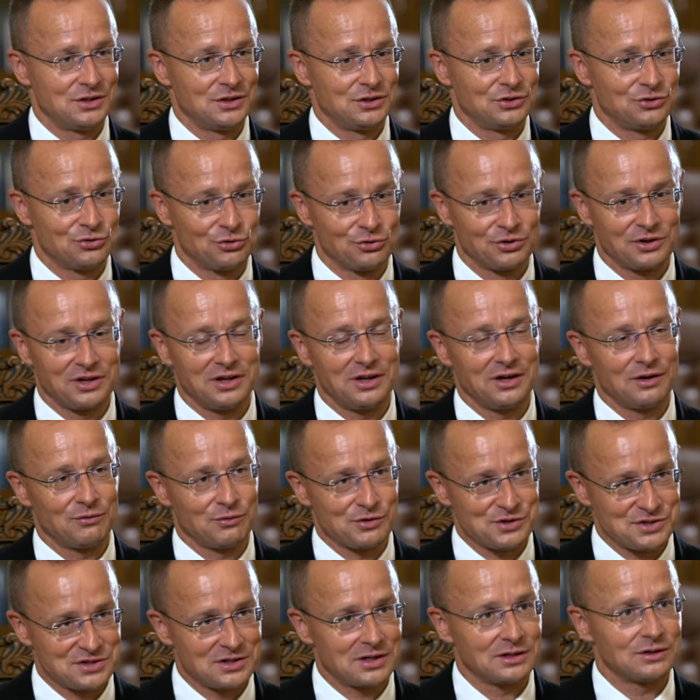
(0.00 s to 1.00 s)
Turkey
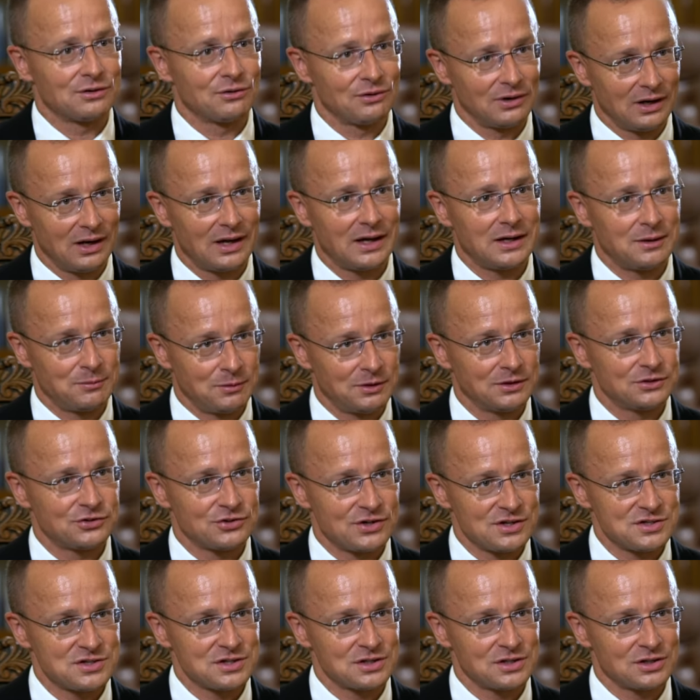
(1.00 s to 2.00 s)
was not a reliable
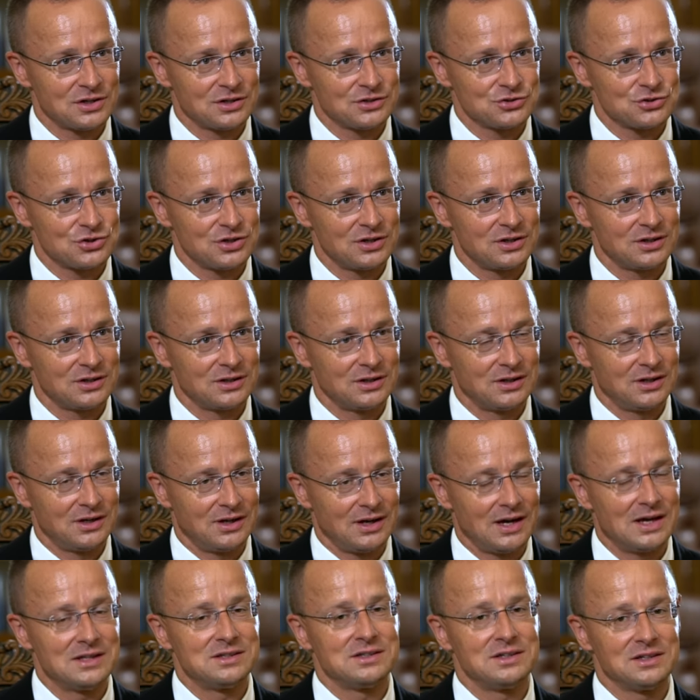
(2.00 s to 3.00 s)
transit country,
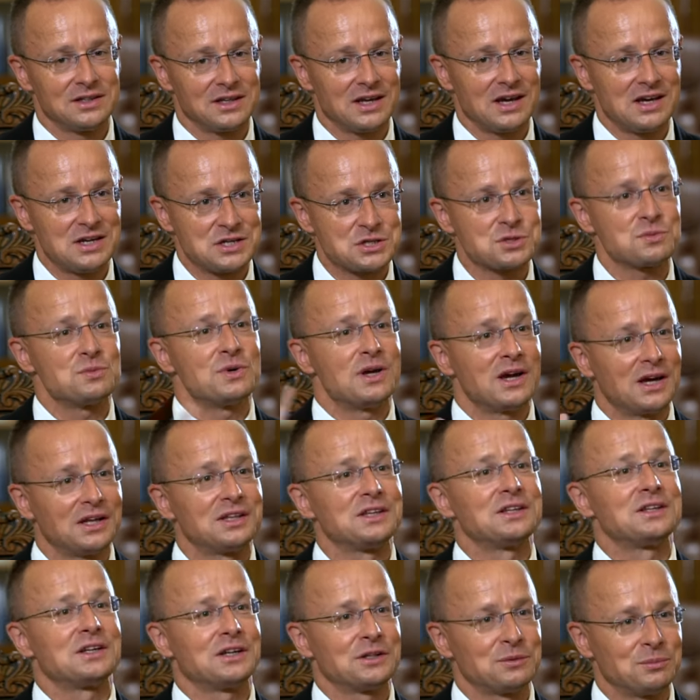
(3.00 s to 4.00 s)
and in case we had
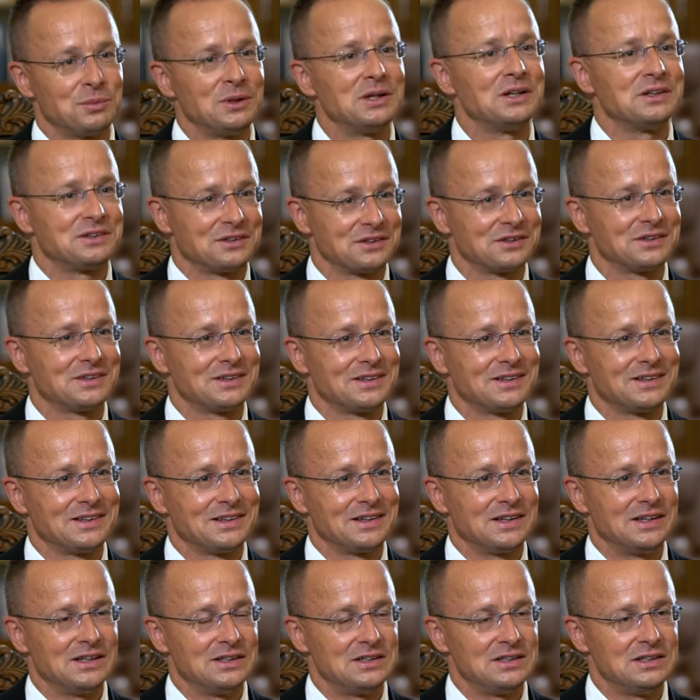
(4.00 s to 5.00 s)
not built
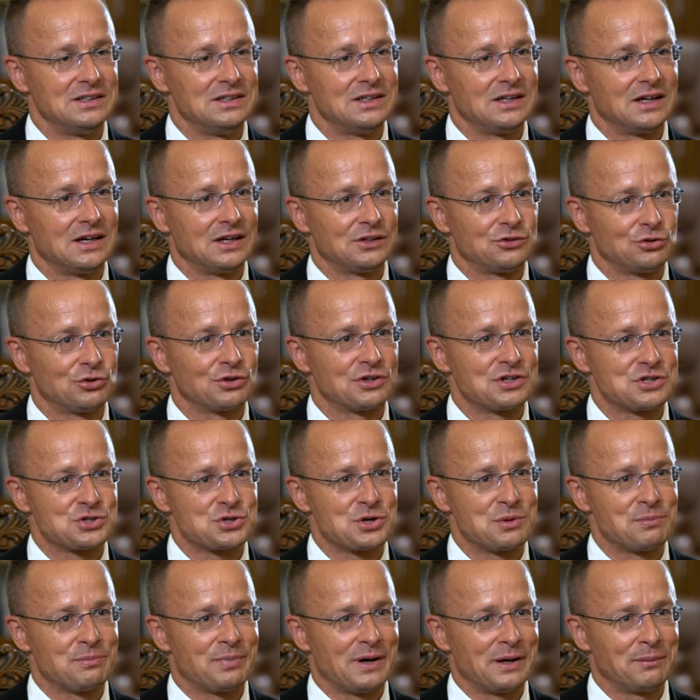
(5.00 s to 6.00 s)
the uh, Turkish
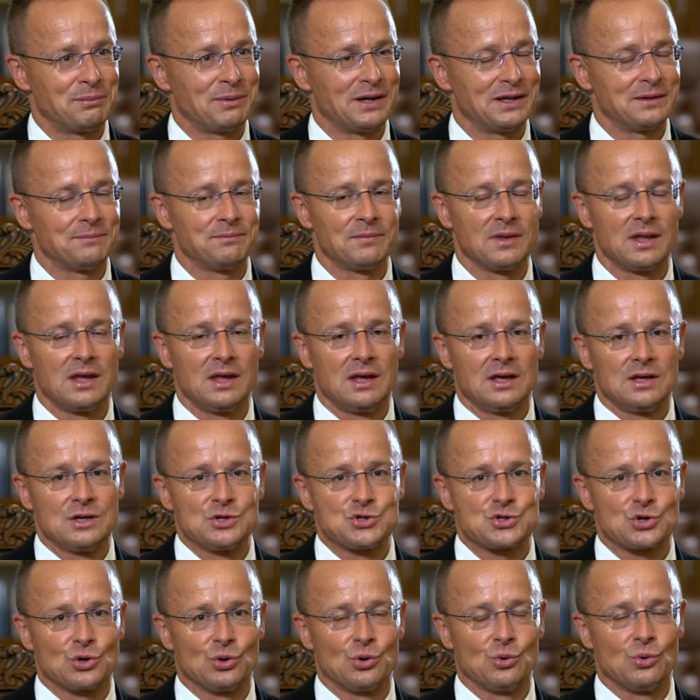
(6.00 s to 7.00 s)
Stream pipeline.
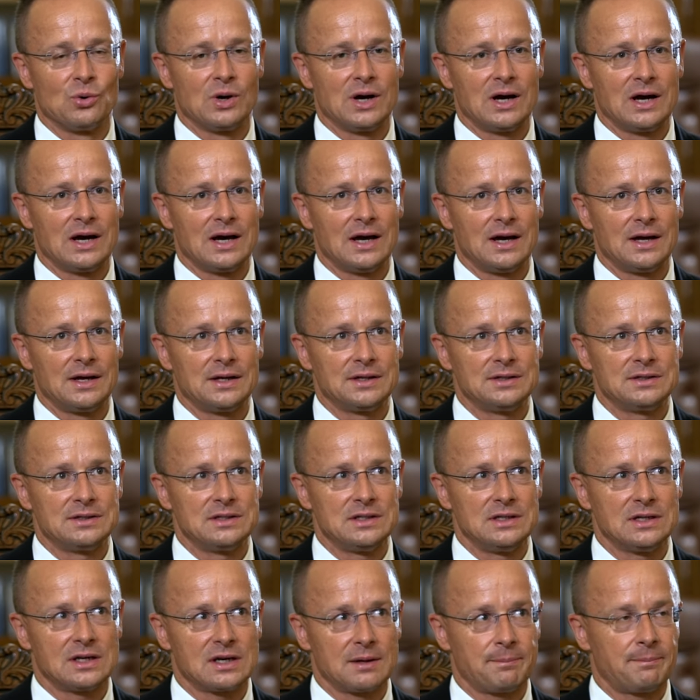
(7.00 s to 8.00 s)
So uh,
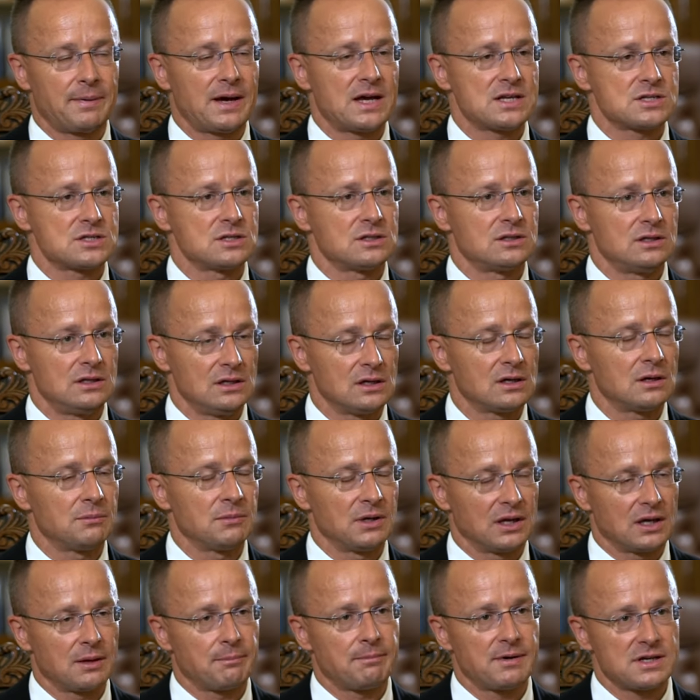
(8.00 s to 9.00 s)
the capacity,
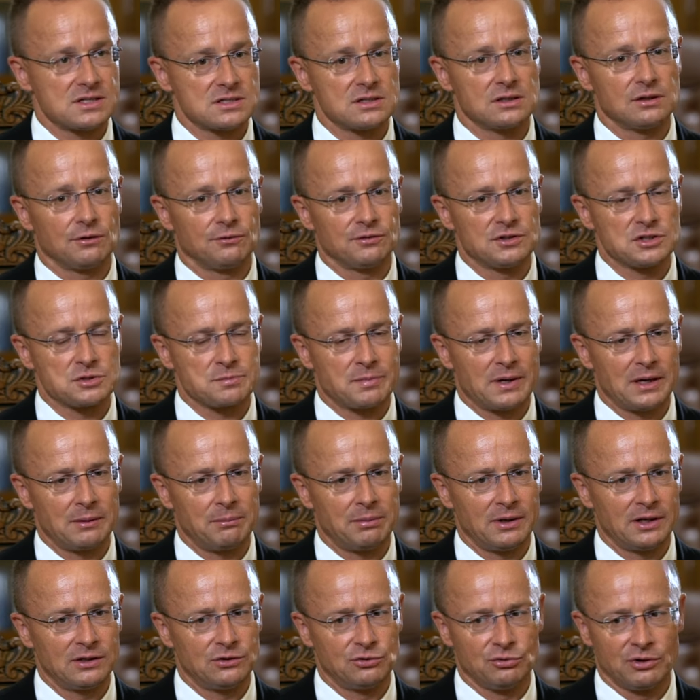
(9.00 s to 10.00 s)
incoming capacity of this
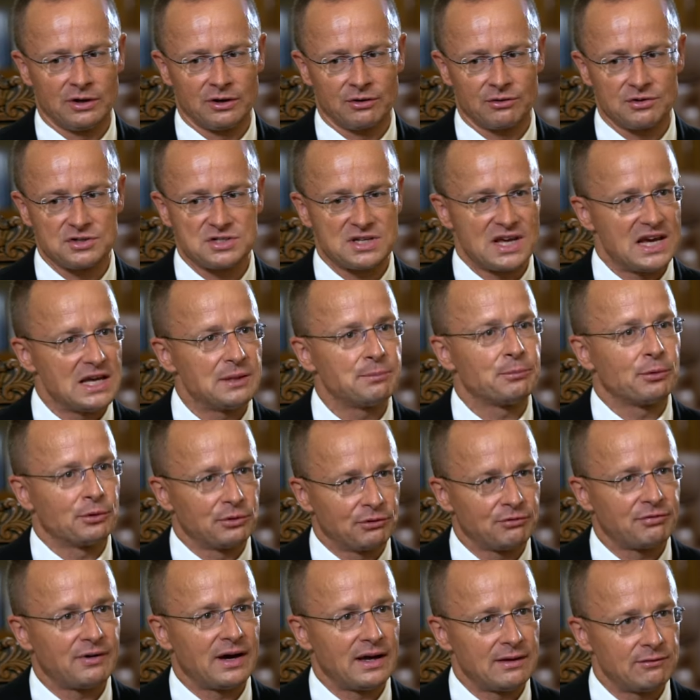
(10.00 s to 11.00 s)
pipeline to Hungary is
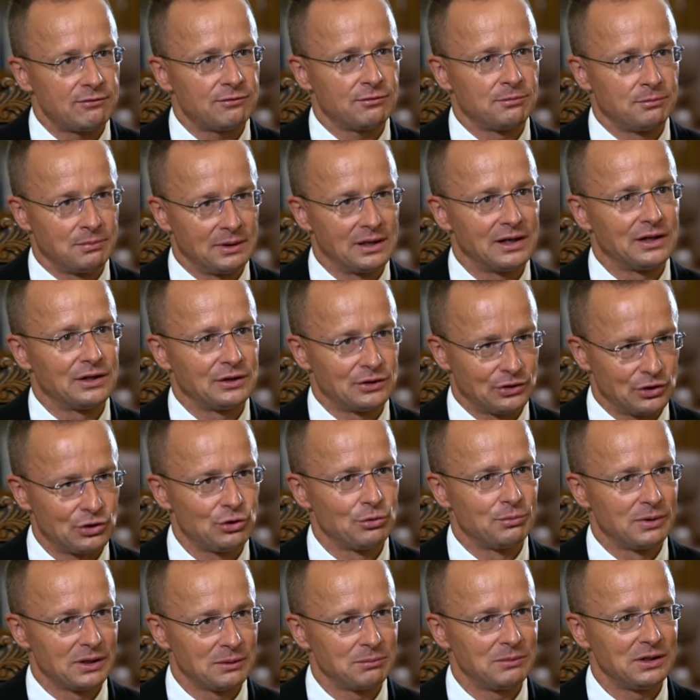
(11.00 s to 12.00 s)
8.5 billion
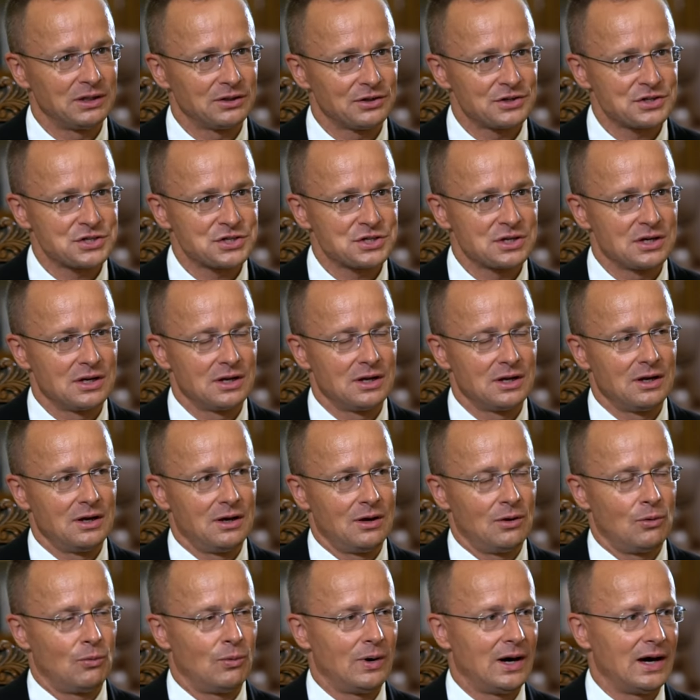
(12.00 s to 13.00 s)
cubic meters,
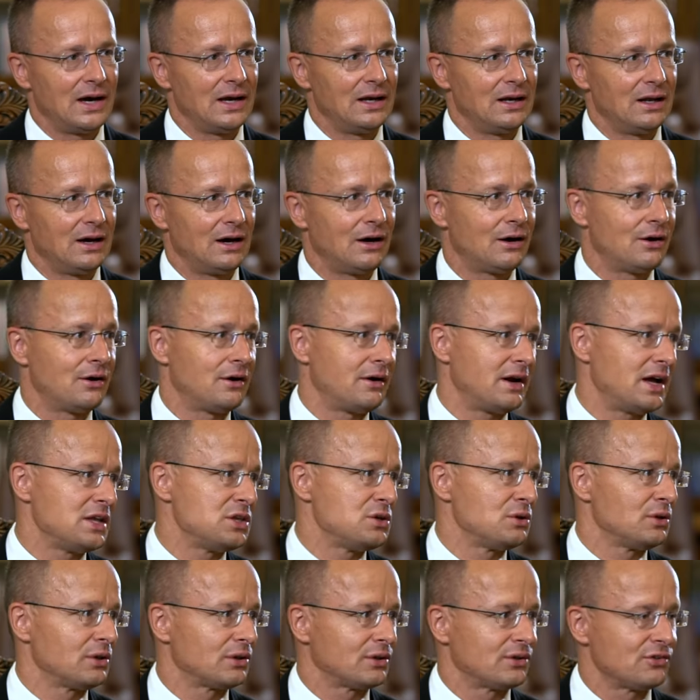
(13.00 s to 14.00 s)
while our
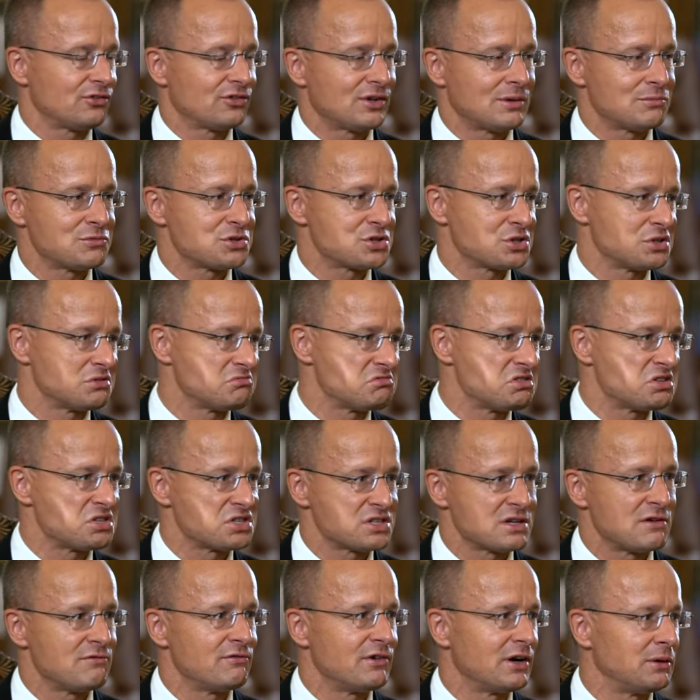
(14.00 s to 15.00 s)
annual consumption is
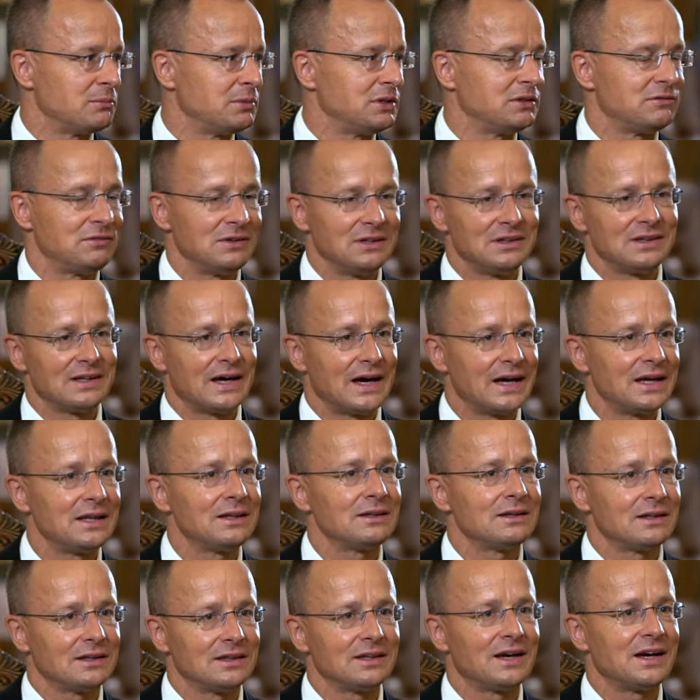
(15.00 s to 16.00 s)
somewhere between
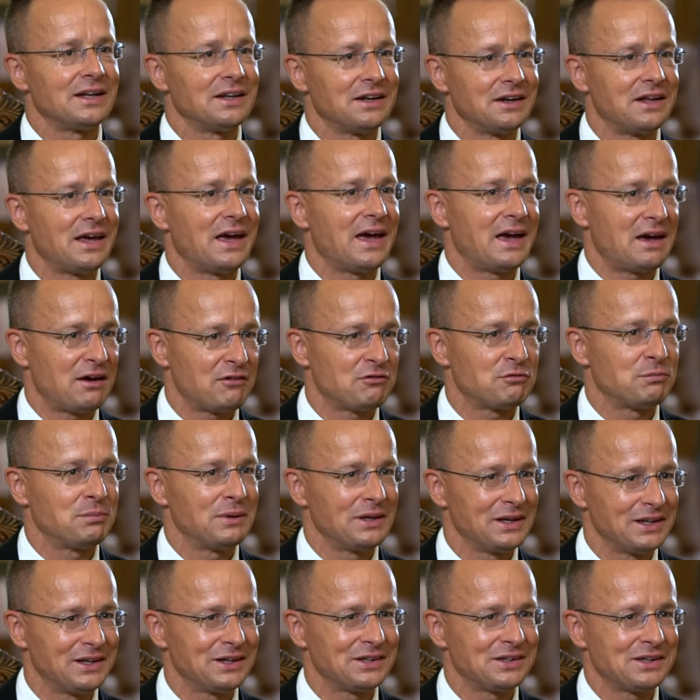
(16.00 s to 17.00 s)
9 and 9.5
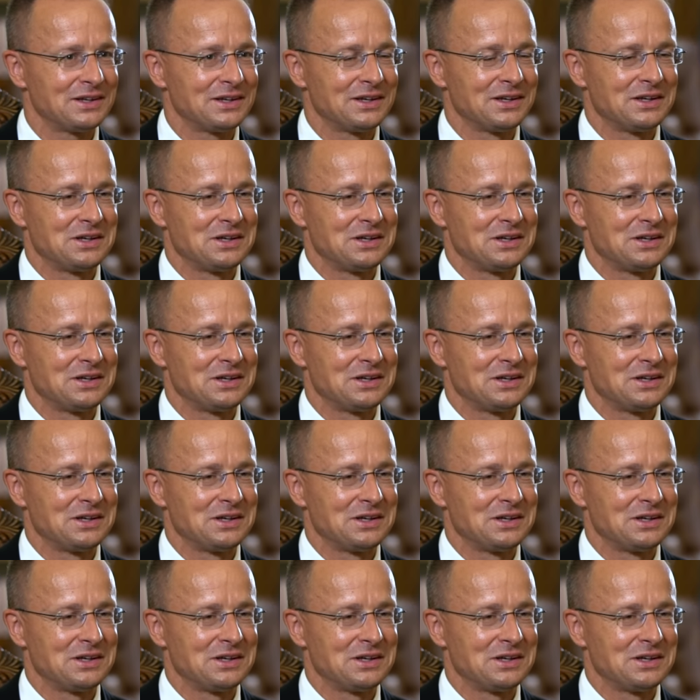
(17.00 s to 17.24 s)
billion.